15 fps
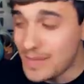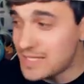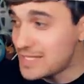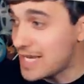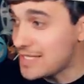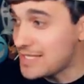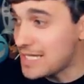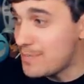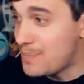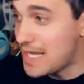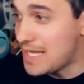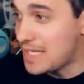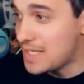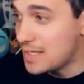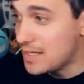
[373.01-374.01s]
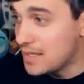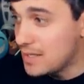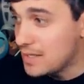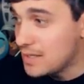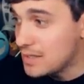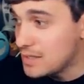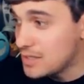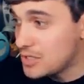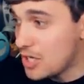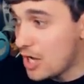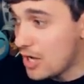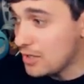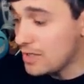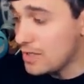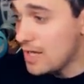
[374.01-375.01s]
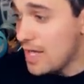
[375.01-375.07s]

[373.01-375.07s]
be such a big shock.